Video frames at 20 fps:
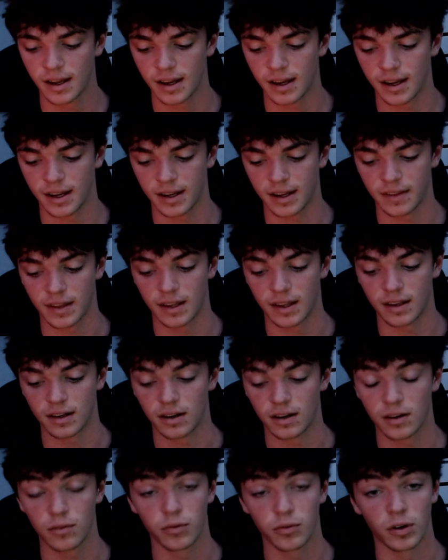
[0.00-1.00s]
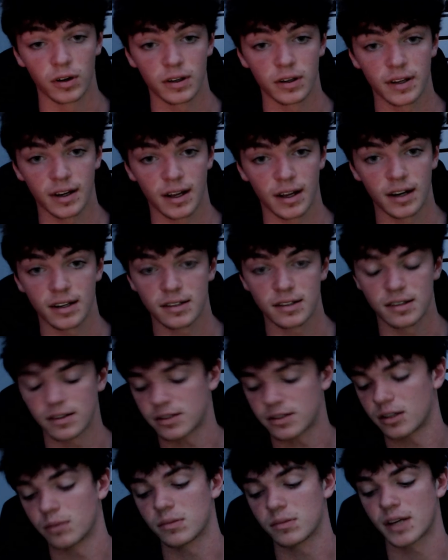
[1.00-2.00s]
And then for ticketing
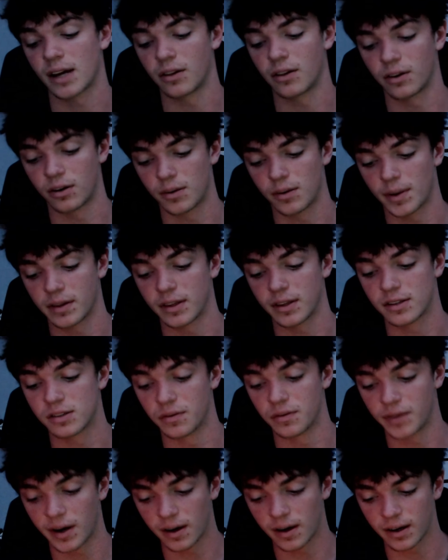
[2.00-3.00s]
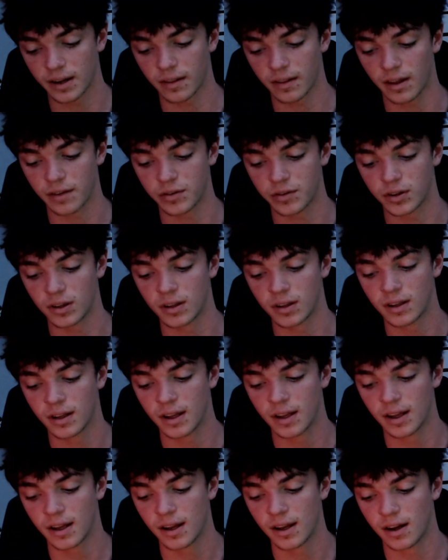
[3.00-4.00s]
systems, I learned about the severity level.
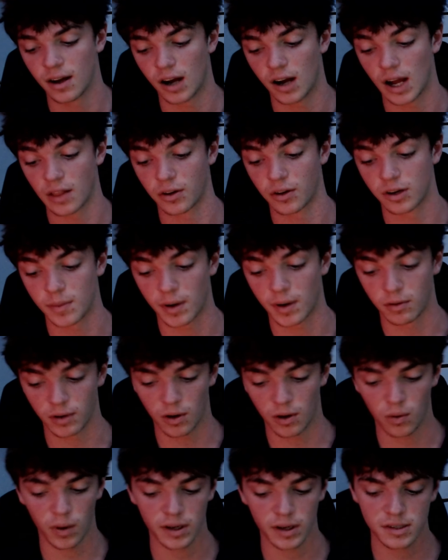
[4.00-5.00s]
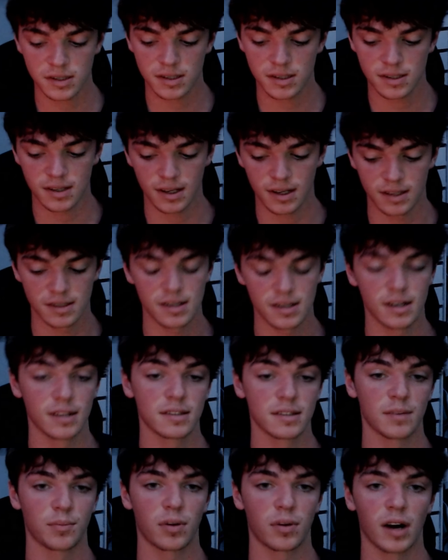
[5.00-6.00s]
I learned about requests,
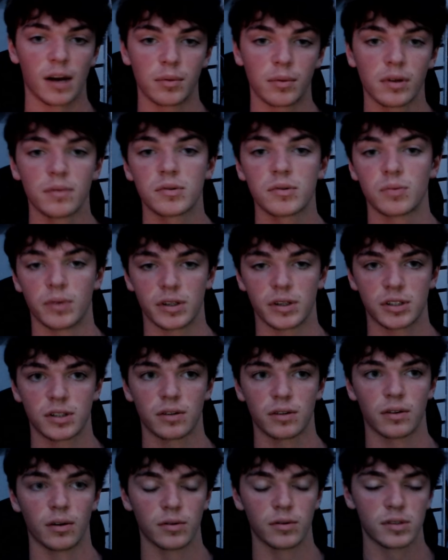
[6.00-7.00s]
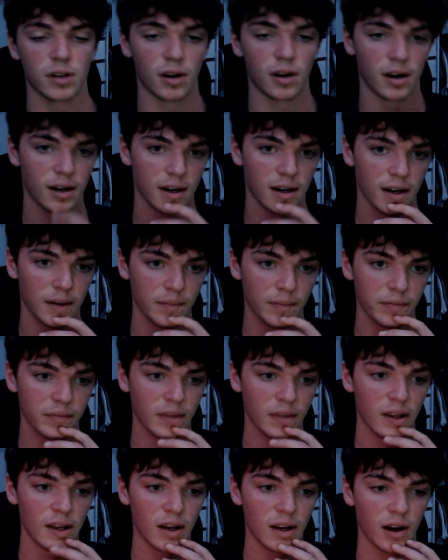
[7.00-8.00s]
incidents, and problems, which those are
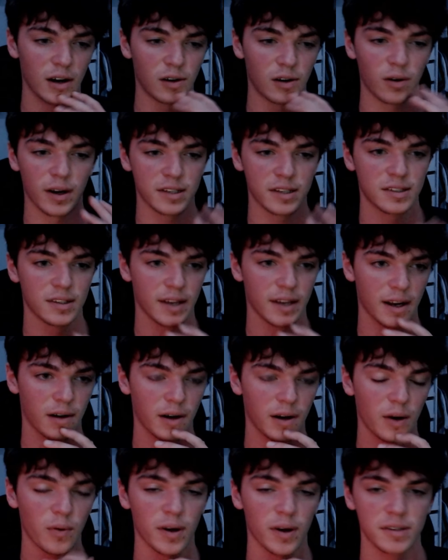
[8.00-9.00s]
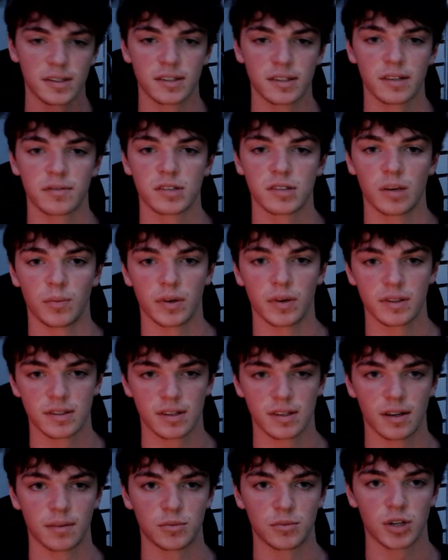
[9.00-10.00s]
requests. Like a request is if someone's
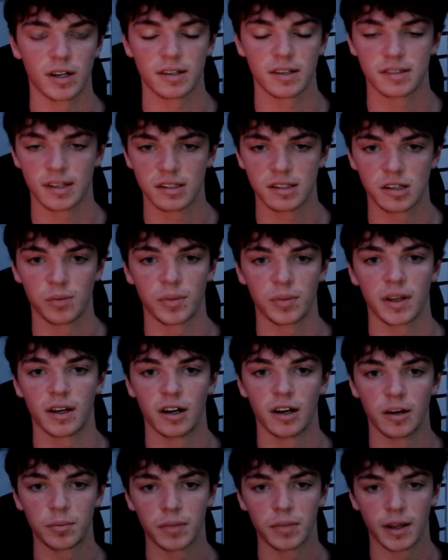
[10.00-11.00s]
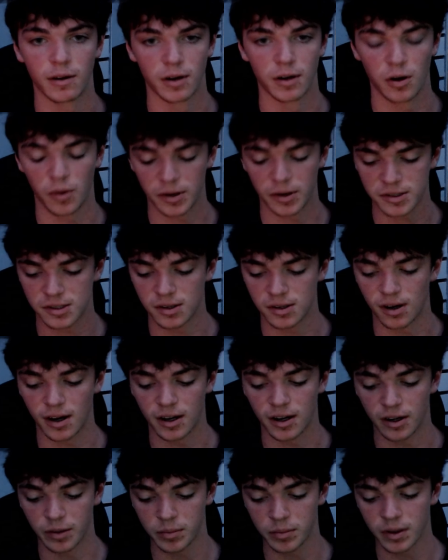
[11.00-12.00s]
trying to set something up, they request your
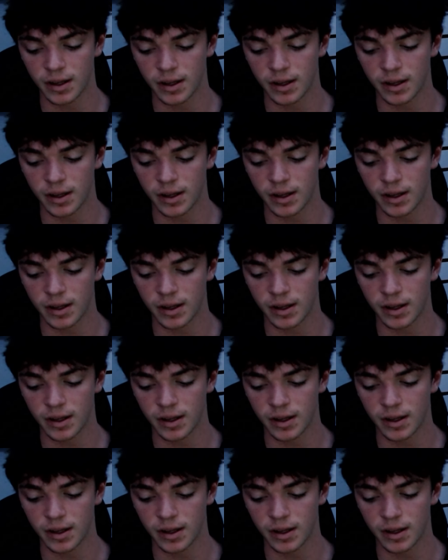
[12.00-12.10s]
help.